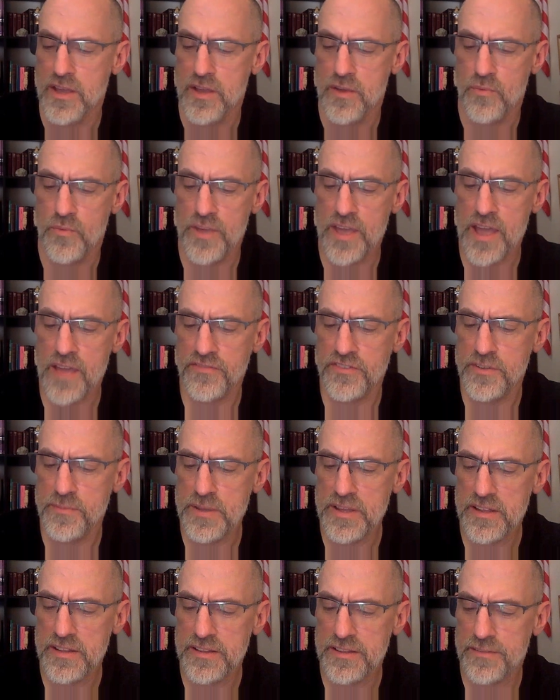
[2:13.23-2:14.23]
We have
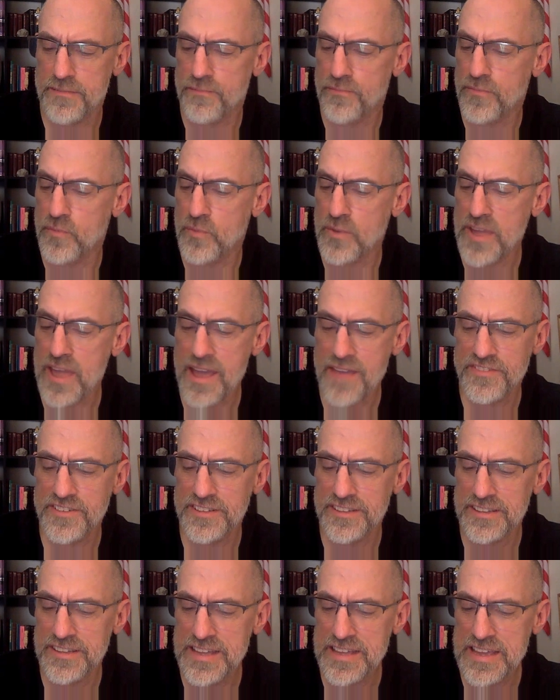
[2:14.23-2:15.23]

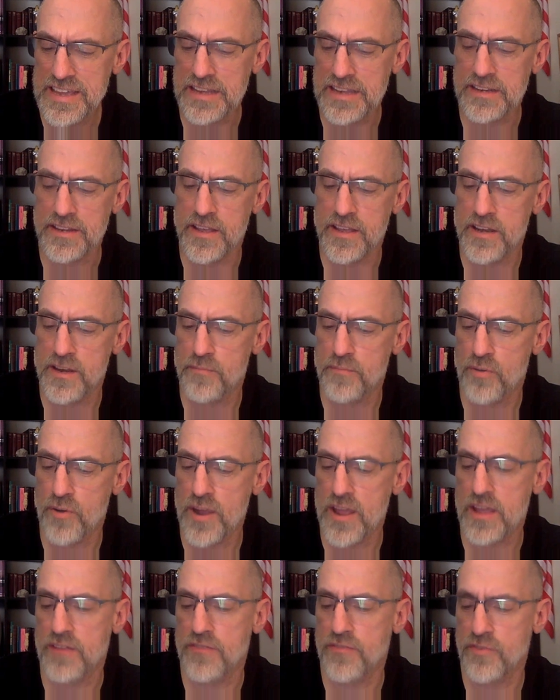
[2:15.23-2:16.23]
to lead in a
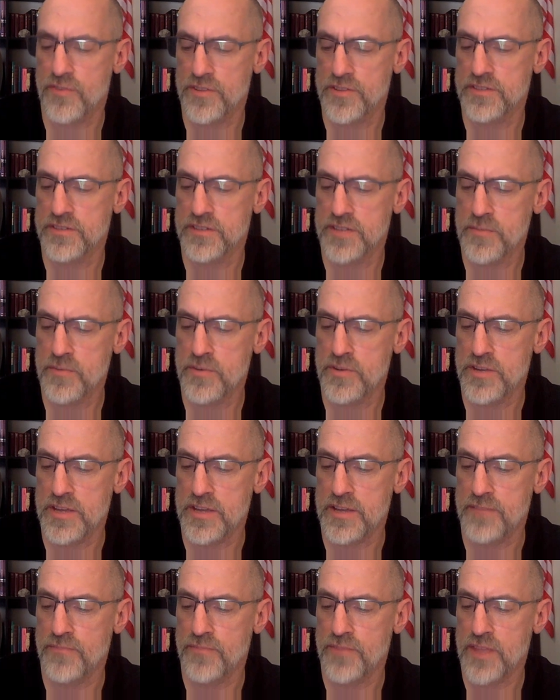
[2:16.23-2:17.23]
break for this
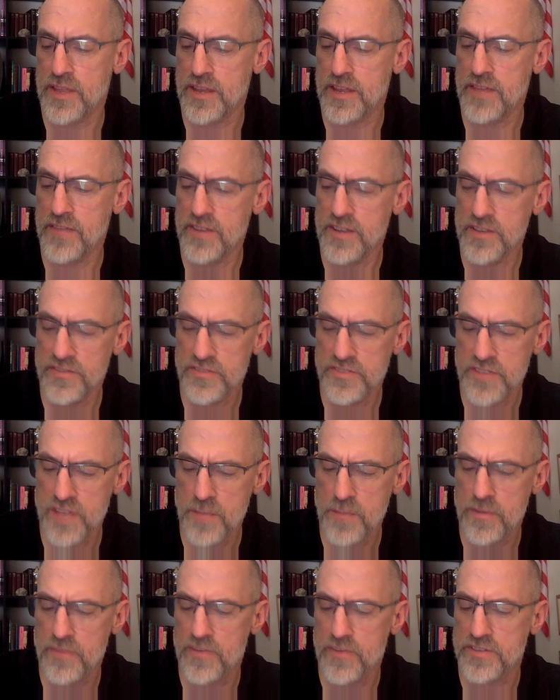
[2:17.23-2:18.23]
liberty, and even if
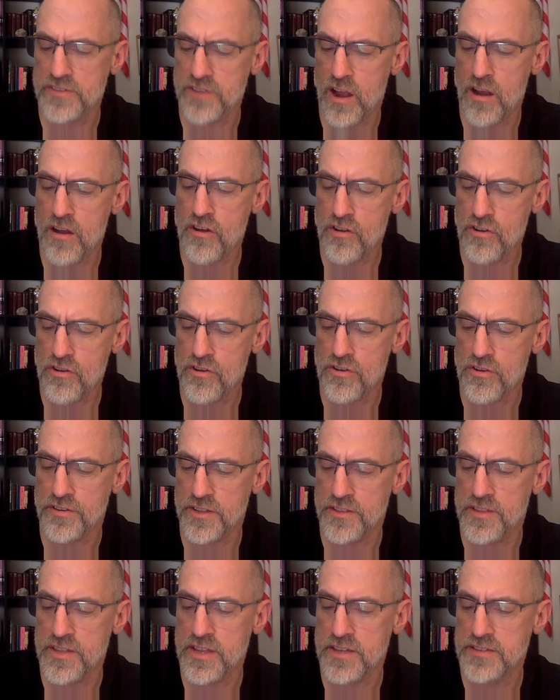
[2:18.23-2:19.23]
some of us are hurt
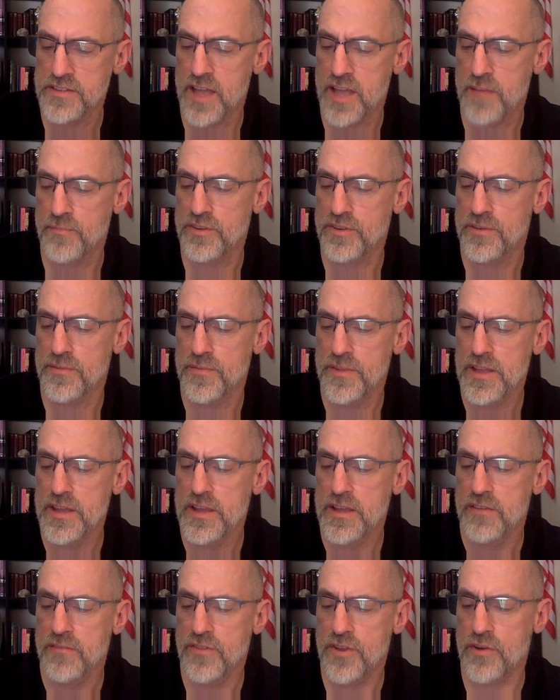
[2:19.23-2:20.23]
in the attempt,
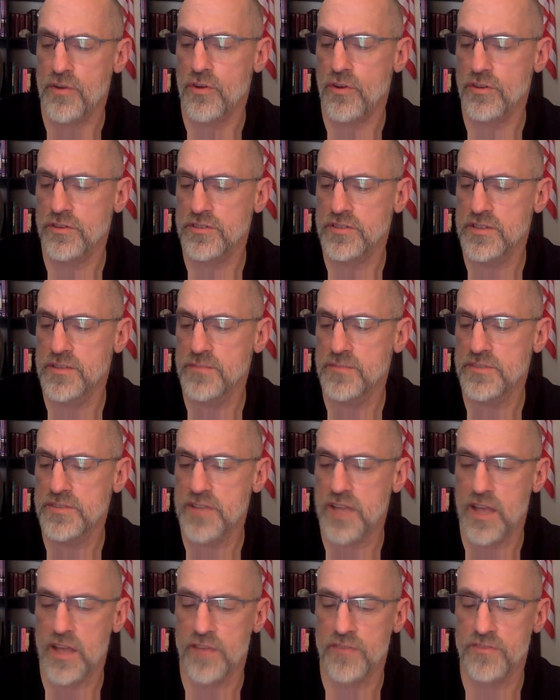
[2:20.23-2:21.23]
the hurts
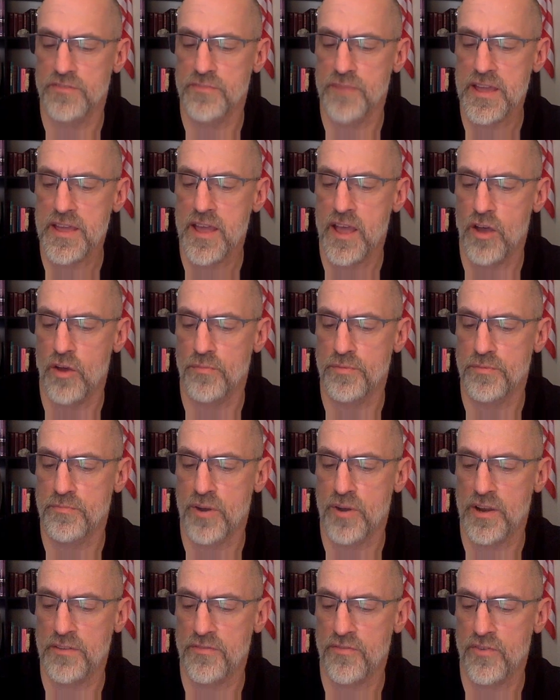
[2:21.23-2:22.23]
themselves may help
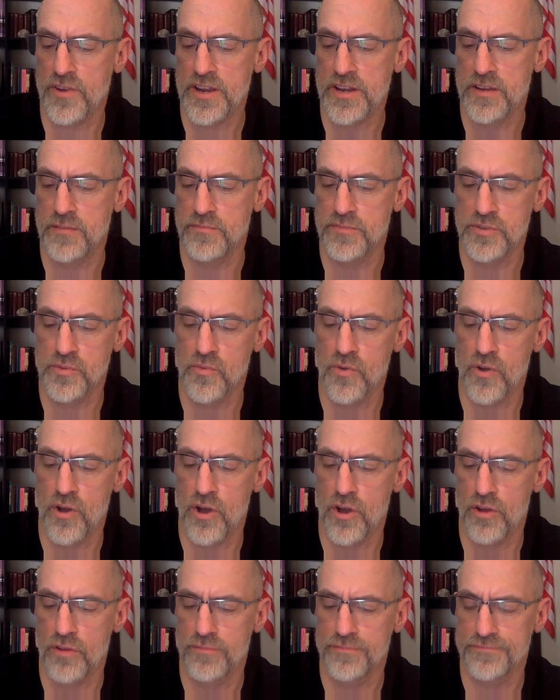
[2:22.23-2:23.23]
bring freedom to
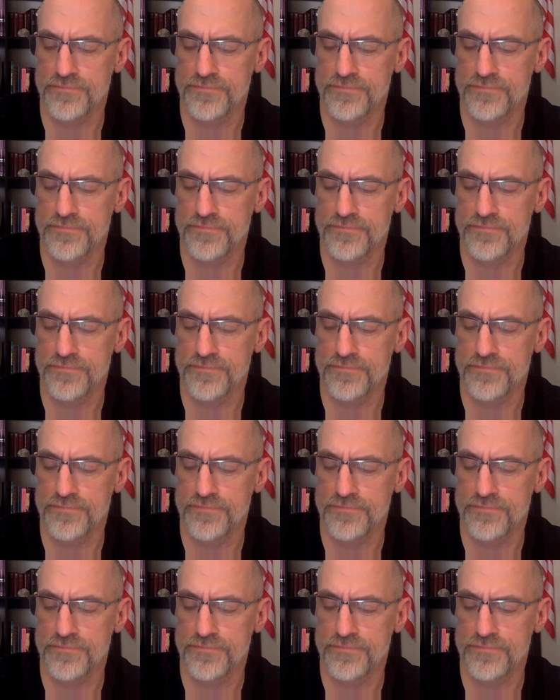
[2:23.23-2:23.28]
all."